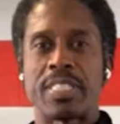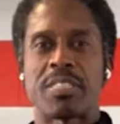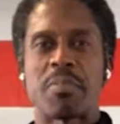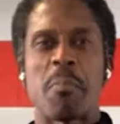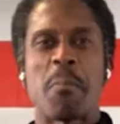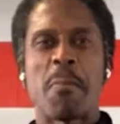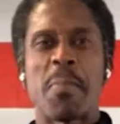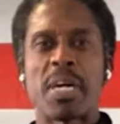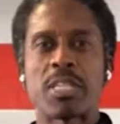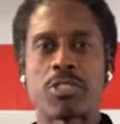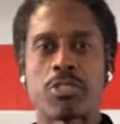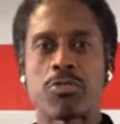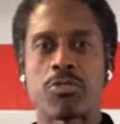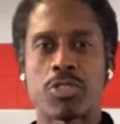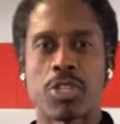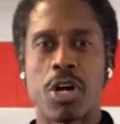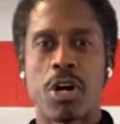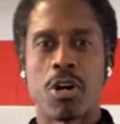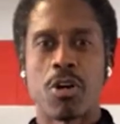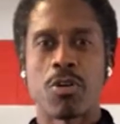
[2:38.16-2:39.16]
Muscle
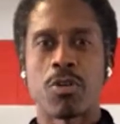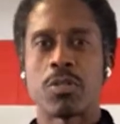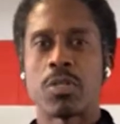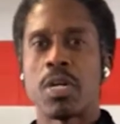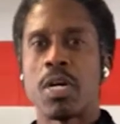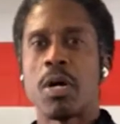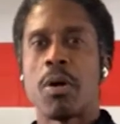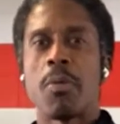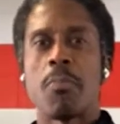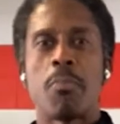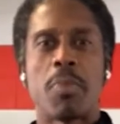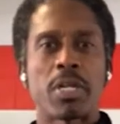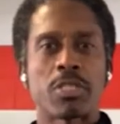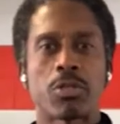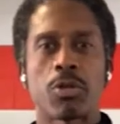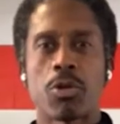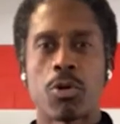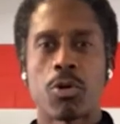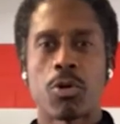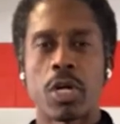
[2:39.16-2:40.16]
tone,
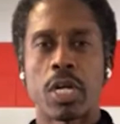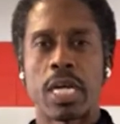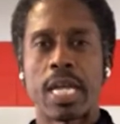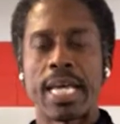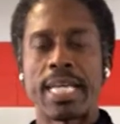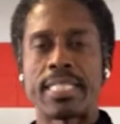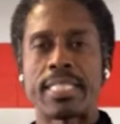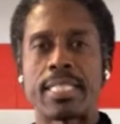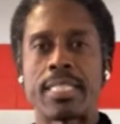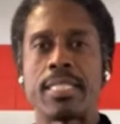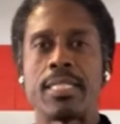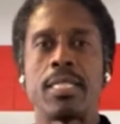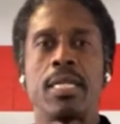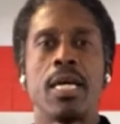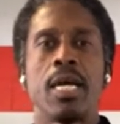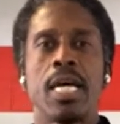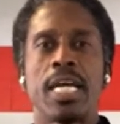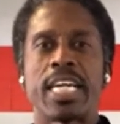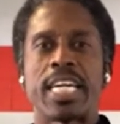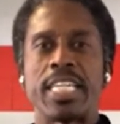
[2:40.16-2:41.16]
muscle coordination,
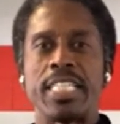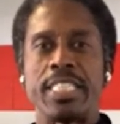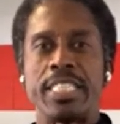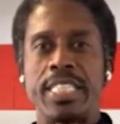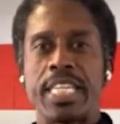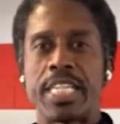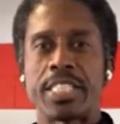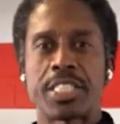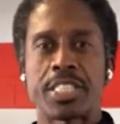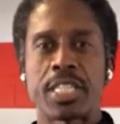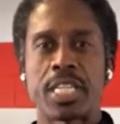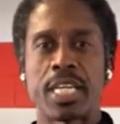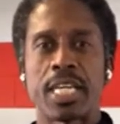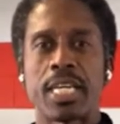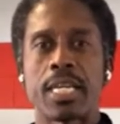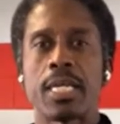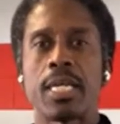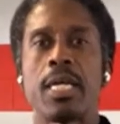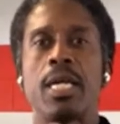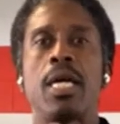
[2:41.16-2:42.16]

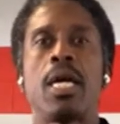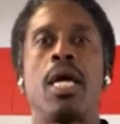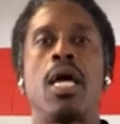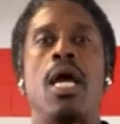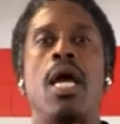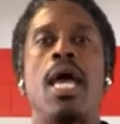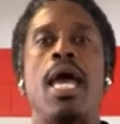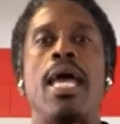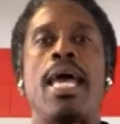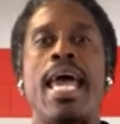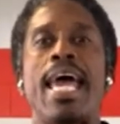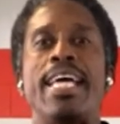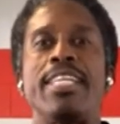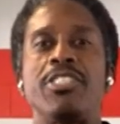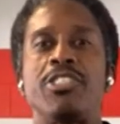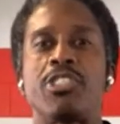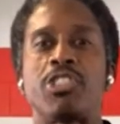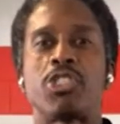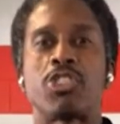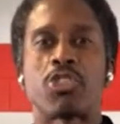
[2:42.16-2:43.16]
conditioning,
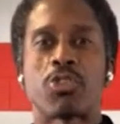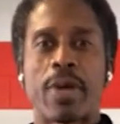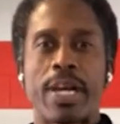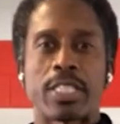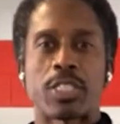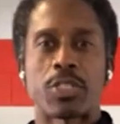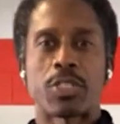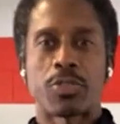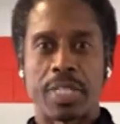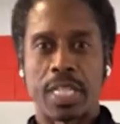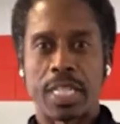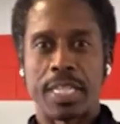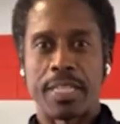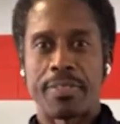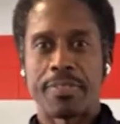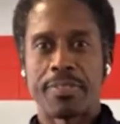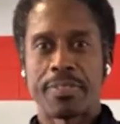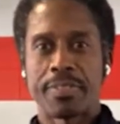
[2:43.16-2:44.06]
and stress relief.